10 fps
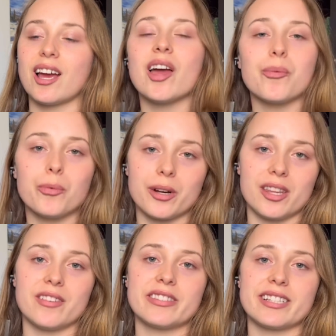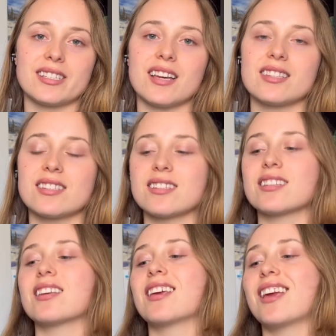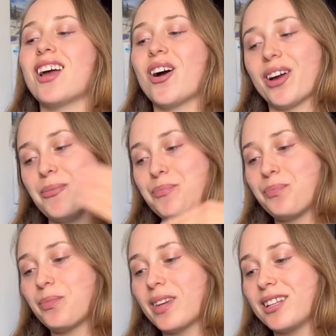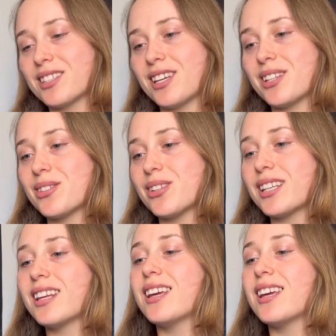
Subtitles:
I am worthy of success. Okay, let's get into it.